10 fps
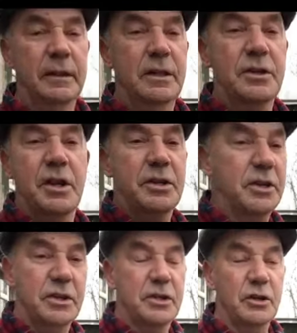It says
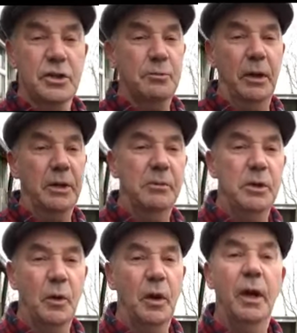that as long as there's plenty of
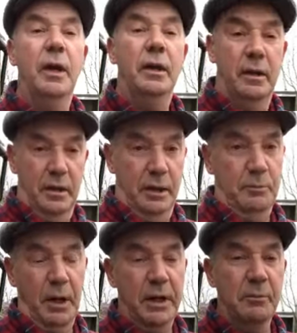manure and
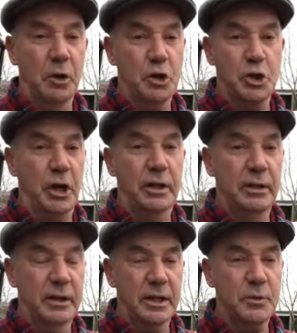plenty of moisture,
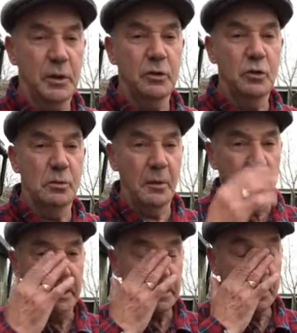and that's what the rhubarb
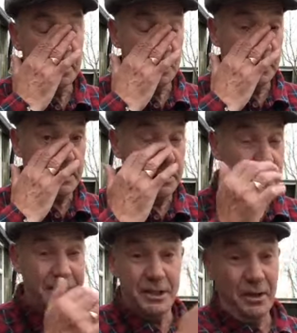likes. So that's it.
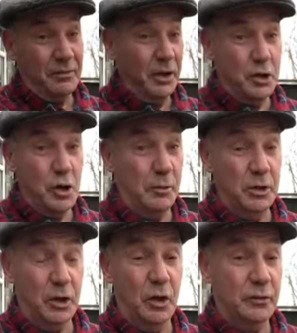That's definitely a job on
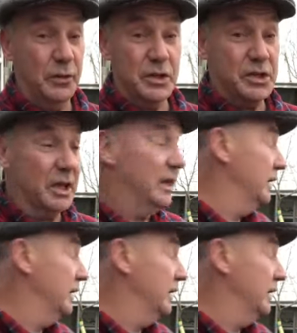the card for this year.